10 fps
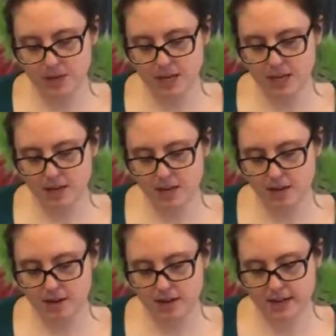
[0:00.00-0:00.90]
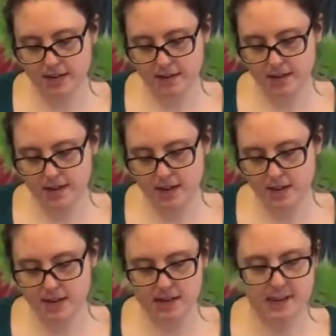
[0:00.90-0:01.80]
thing
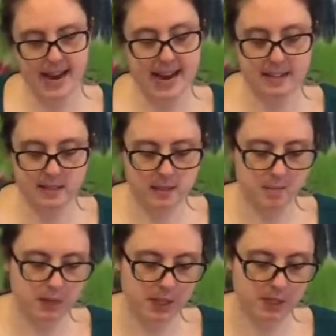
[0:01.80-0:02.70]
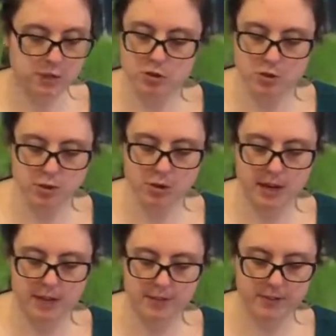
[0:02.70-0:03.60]
and add some ears, and you could
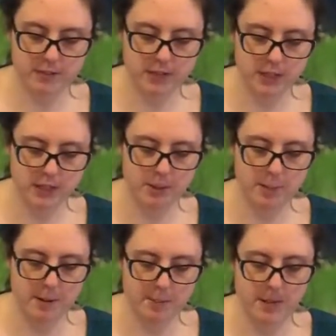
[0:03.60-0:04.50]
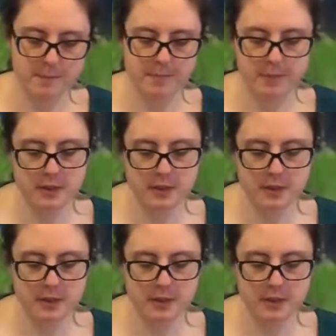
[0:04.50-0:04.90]
have a furry little puppy.